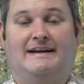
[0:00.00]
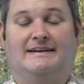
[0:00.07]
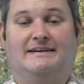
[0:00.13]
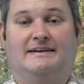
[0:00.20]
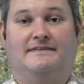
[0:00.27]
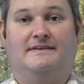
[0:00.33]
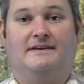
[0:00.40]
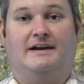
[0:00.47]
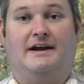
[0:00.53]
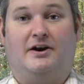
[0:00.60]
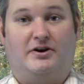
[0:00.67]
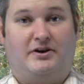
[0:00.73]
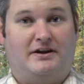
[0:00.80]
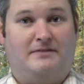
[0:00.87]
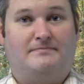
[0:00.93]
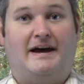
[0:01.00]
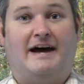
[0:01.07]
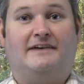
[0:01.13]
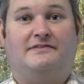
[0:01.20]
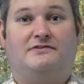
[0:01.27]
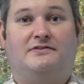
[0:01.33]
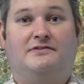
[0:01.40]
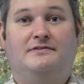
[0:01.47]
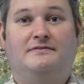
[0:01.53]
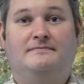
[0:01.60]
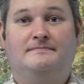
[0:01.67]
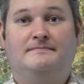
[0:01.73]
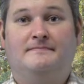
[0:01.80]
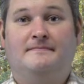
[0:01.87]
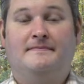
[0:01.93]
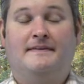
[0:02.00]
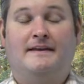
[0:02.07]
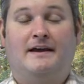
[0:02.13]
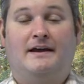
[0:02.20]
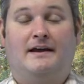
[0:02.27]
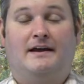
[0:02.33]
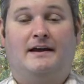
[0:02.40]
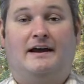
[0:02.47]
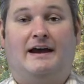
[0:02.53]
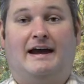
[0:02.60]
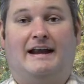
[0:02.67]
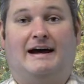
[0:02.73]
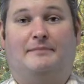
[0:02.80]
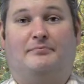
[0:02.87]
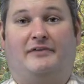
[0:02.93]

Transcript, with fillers: I did the Arrogant Bastard. And I